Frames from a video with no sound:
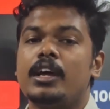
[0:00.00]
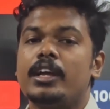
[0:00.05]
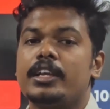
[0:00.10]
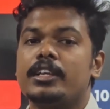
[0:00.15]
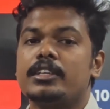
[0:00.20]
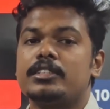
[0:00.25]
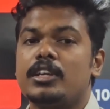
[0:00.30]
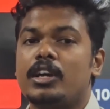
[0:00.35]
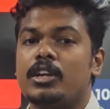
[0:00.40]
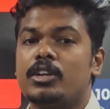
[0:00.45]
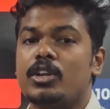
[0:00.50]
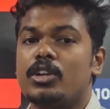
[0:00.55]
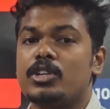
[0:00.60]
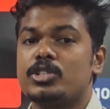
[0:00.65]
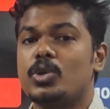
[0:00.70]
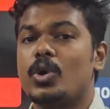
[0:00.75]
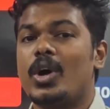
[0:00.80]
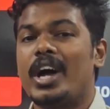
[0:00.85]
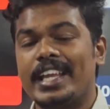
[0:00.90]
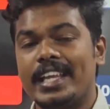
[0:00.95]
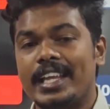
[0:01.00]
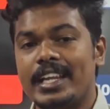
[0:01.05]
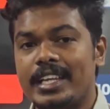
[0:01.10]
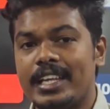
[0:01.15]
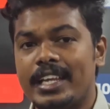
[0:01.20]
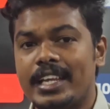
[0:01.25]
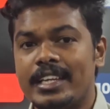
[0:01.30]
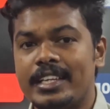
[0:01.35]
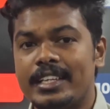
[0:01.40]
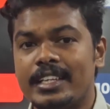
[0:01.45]
yes, and also
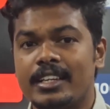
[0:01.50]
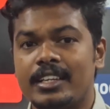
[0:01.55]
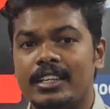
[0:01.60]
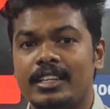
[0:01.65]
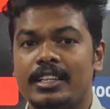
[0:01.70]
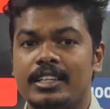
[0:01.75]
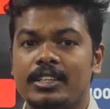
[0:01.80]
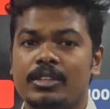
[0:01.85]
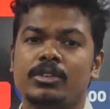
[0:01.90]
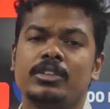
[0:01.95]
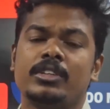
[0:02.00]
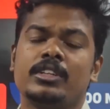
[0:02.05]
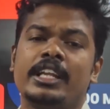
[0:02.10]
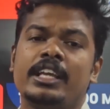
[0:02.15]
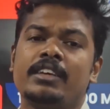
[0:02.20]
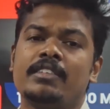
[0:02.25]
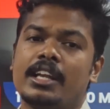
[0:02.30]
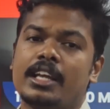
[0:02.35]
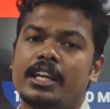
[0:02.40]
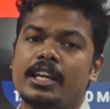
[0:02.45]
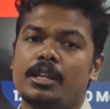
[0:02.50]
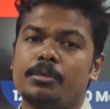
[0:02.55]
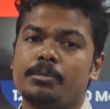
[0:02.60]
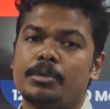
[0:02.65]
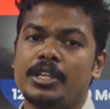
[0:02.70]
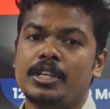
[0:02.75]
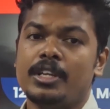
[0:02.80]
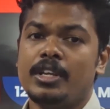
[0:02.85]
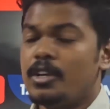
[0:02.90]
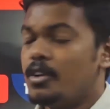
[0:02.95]
INA, Indian Naval
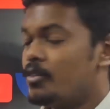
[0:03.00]
Academy.